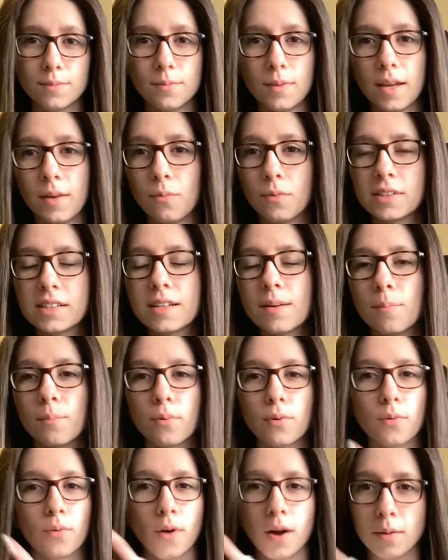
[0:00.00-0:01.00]
it wasn't a
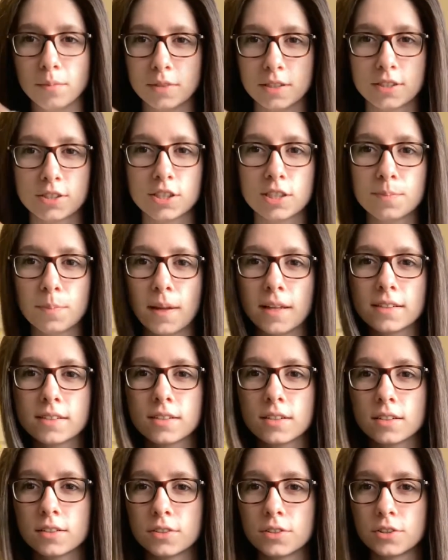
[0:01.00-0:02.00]
prompt, it's just based
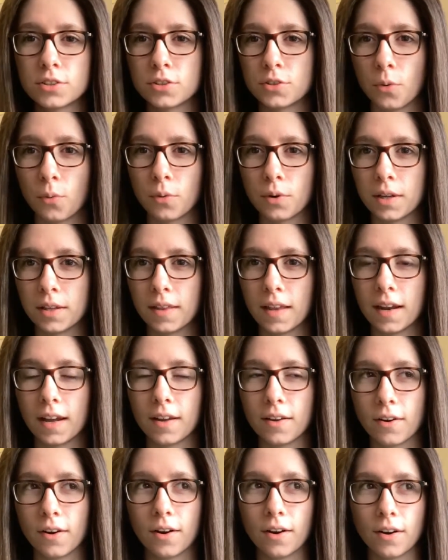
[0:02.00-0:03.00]
on a story that
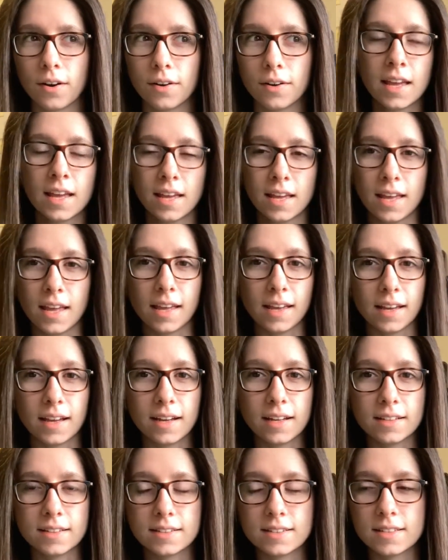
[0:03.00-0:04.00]
I heard,
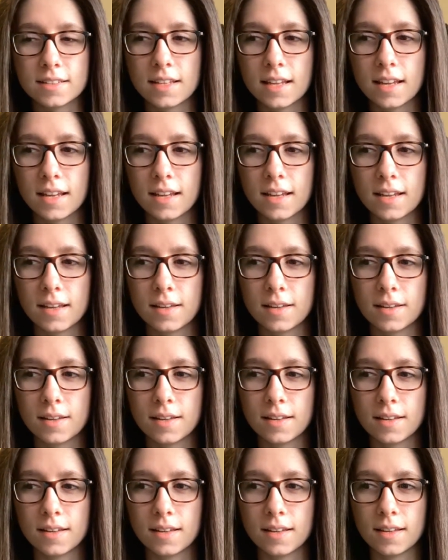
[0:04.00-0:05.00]
and
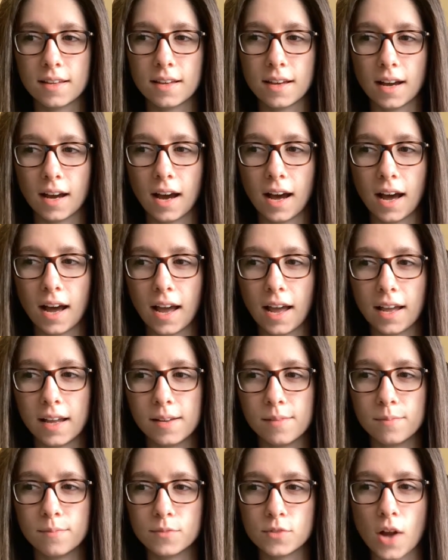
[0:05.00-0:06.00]

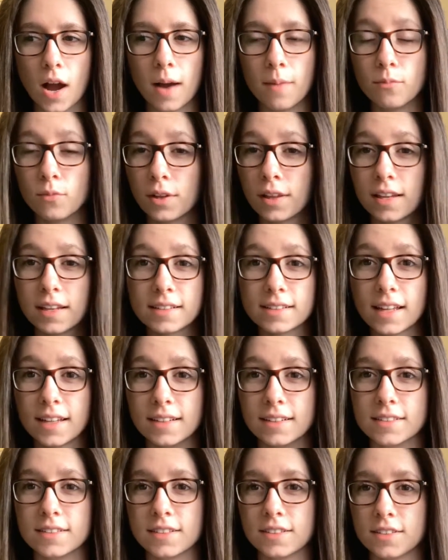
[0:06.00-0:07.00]
I'm really
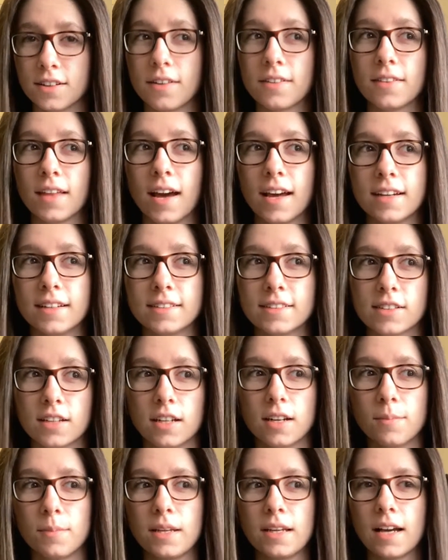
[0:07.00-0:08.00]
excited to start that. It's
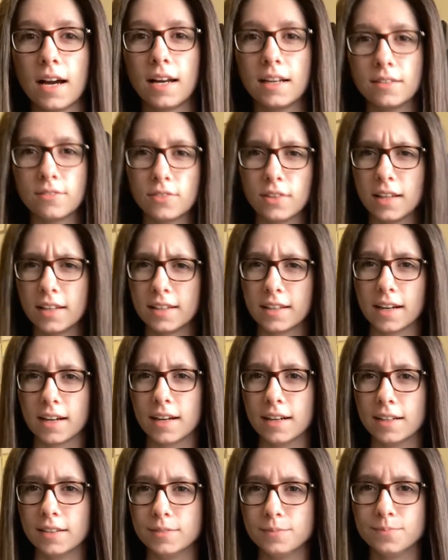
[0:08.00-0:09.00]
going to be kind of like
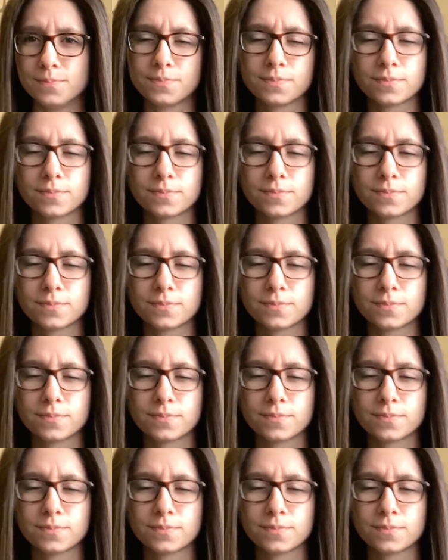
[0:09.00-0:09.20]
a